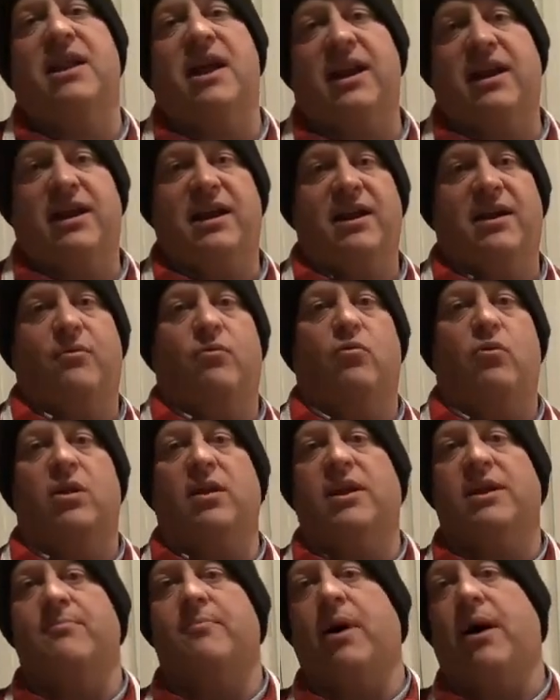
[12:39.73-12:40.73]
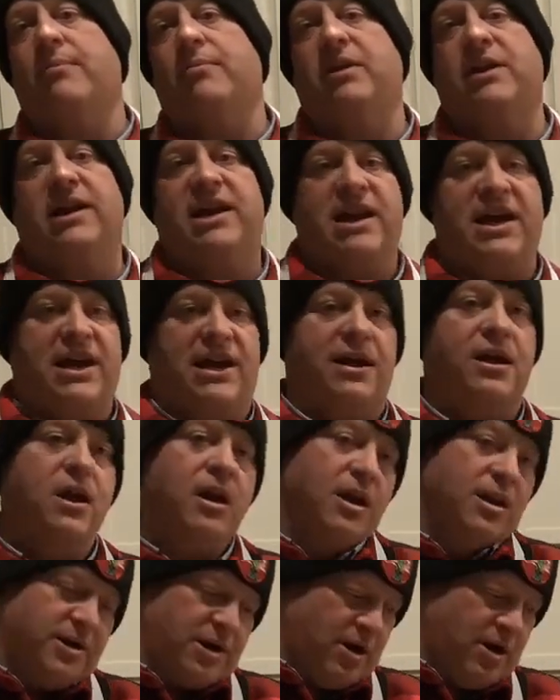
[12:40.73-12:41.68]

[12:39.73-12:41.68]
let it get really bubbly again,